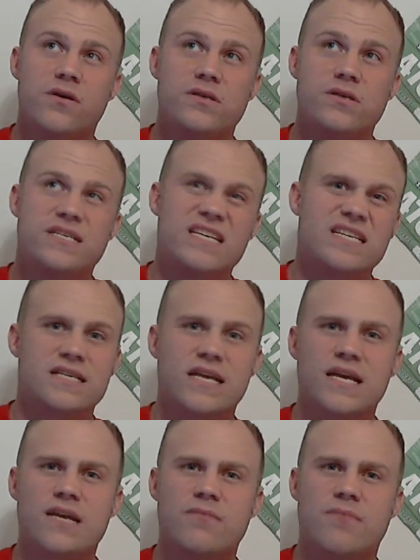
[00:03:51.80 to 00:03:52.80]

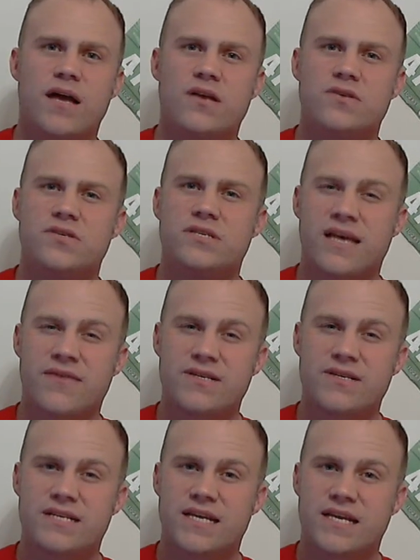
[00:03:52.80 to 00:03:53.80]
16, mile
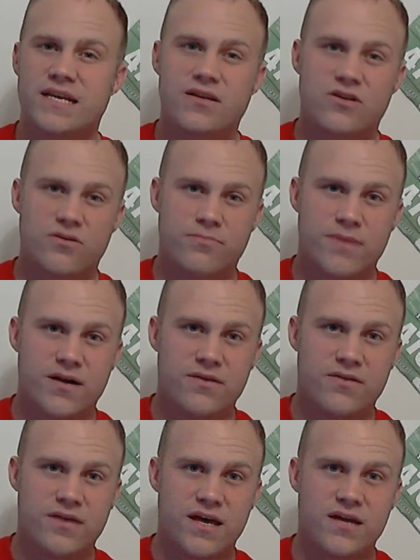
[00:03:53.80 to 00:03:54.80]
17 of your
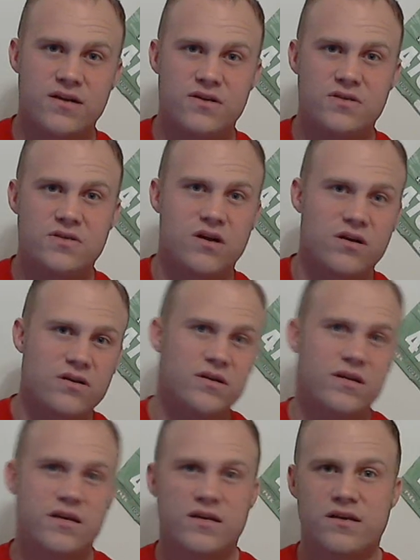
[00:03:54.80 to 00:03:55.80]
marathon. You're
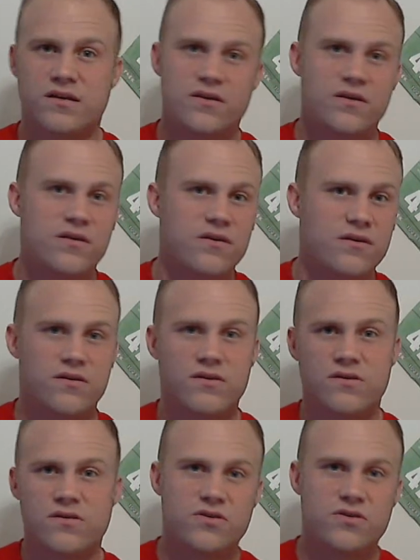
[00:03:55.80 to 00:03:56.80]
starting
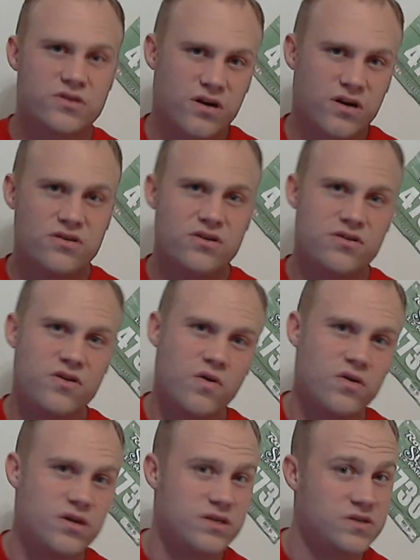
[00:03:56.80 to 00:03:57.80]
to
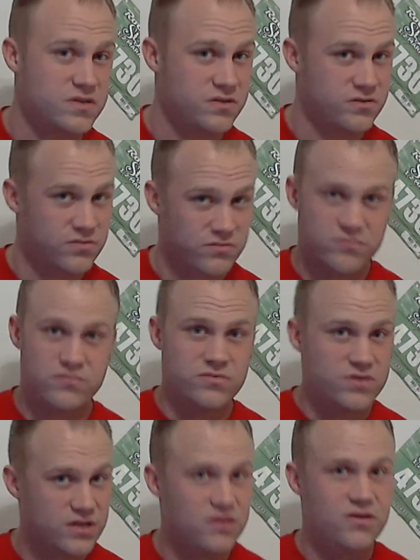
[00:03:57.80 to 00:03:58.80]
notice
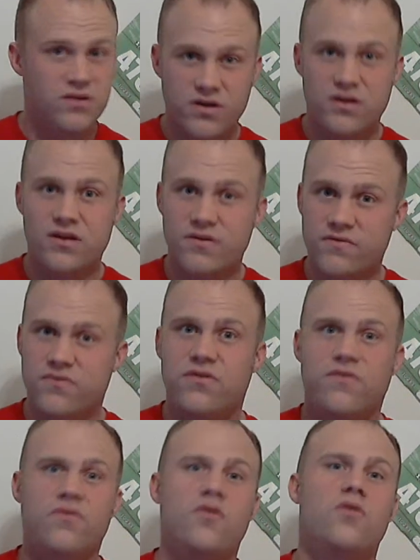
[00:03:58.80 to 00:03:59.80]
that you're in for
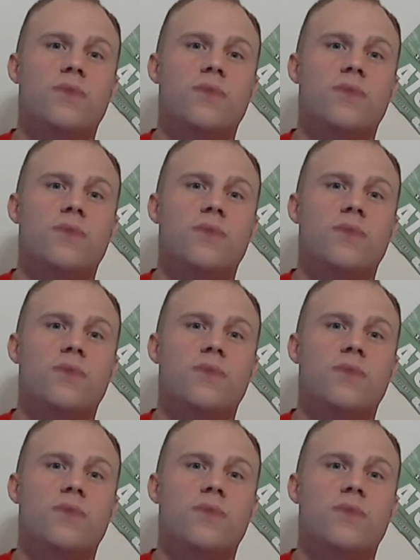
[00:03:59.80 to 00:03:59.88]
a full